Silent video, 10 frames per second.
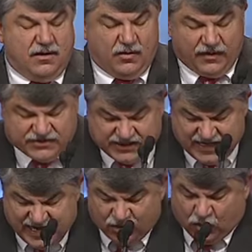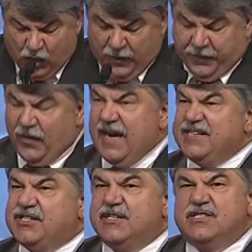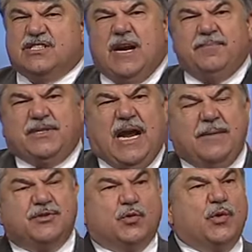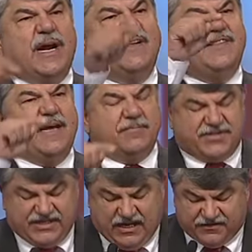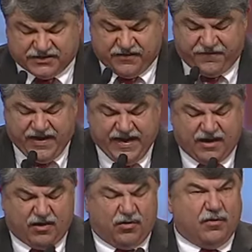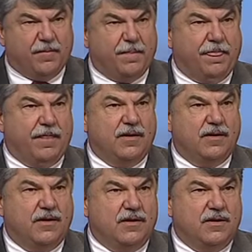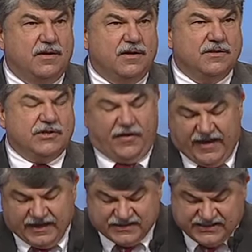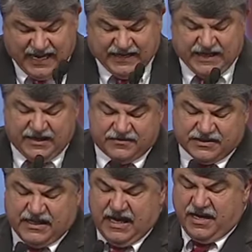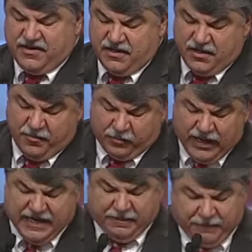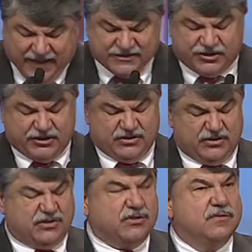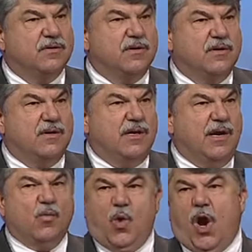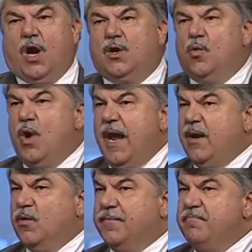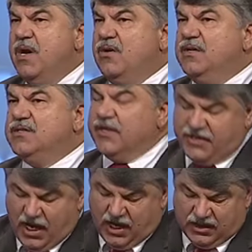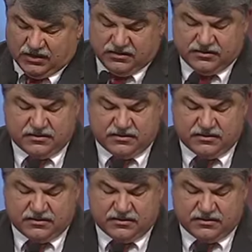We've seen how corporations sometimes rig themselves to fail so that executives can break pensions and walk away with millions of dollars.